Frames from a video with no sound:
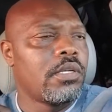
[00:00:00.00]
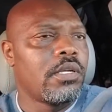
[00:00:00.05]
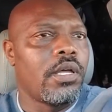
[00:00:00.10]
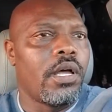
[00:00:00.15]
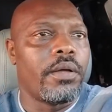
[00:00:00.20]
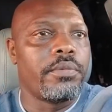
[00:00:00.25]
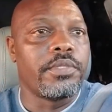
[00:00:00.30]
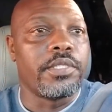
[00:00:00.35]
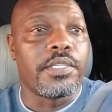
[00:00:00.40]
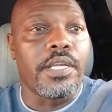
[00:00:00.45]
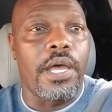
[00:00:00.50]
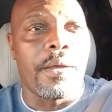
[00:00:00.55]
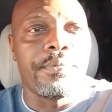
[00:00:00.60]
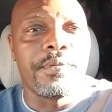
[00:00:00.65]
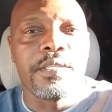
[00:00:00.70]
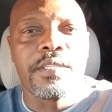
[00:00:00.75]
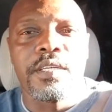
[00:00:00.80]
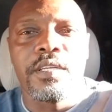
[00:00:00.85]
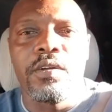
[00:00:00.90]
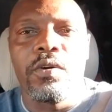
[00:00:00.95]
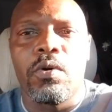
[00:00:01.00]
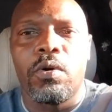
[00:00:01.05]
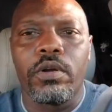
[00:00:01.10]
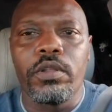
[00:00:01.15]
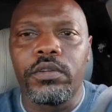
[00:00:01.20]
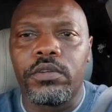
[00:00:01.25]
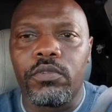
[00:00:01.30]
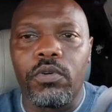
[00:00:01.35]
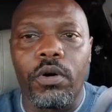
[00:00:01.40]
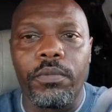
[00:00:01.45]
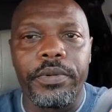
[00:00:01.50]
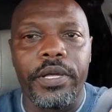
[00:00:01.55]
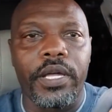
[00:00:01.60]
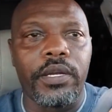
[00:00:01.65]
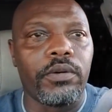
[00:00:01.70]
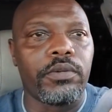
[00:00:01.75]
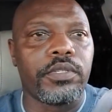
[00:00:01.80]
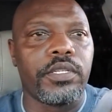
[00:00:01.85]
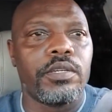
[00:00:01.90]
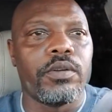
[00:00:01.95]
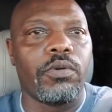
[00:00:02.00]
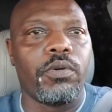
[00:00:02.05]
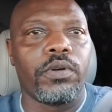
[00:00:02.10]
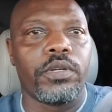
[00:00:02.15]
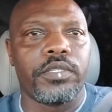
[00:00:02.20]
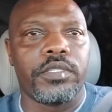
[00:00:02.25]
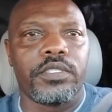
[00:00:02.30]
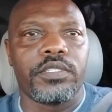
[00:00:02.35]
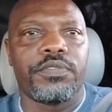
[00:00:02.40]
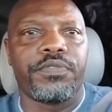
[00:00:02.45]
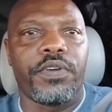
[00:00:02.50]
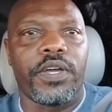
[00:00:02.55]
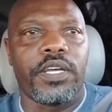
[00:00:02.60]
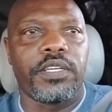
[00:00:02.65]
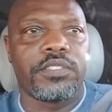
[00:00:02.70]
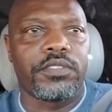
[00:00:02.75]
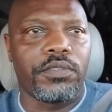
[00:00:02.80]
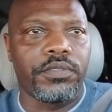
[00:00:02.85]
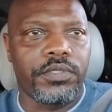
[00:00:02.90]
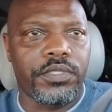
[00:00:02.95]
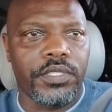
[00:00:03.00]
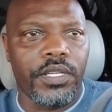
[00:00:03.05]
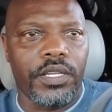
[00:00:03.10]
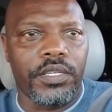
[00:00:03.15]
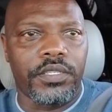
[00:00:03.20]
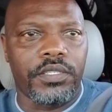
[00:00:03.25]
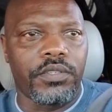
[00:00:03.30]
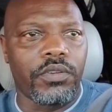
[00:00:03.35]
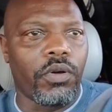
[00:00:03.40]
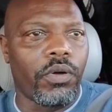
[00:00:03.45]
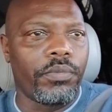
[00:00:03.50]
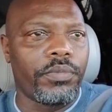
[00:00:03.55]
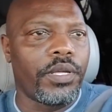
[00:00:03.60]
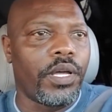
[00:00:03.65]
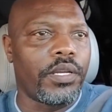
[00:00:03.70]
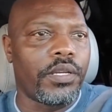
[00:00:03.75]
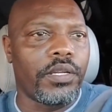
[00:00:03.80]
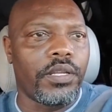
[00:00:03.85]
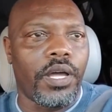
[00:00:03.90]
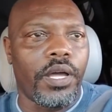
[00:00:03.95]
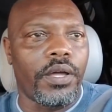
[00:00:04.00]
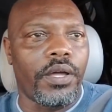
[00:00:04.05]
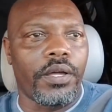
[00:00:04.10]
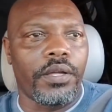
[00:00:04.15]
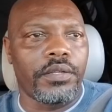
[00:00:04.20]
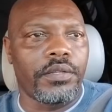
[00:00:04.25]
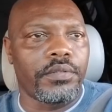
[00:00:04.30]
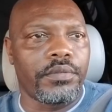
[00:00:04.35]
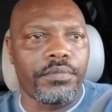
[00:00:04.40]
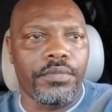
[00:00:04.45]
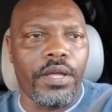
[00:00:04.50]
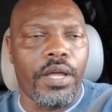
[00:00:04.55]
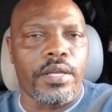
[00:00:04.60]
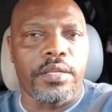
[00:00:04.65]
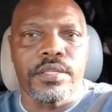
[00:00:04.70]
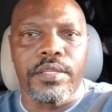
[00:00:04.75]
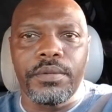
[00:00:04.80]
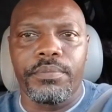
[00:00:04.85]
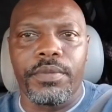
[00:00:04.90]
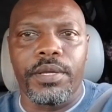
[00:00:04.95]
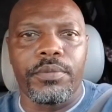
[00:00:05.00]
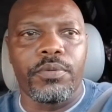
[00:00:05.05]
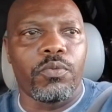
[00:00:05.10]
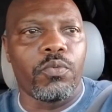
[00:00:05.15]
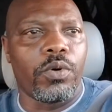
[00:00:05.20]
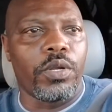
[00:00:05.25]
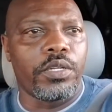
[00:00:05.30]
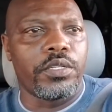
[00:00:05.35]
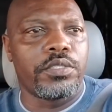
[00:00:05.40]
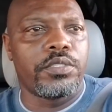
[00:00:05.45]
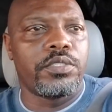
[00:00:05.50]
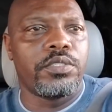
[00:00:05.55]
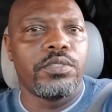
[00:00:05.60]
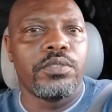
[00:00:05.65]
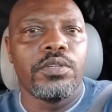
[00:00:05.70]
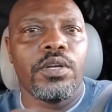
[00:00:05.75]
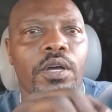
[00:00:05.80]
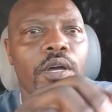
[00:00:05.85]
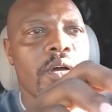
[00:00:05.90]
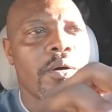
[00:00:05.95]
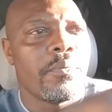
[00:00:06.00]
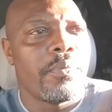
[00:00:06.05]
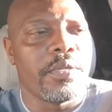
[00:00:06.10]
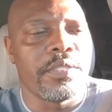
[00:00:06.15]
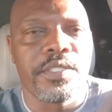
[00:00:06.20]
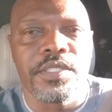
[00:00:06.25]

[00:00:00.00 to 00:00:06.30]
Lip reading: I'm just happy to get an order. Normally, I don't get an order this fast on Sunday. Normally, I get maybe one or two. But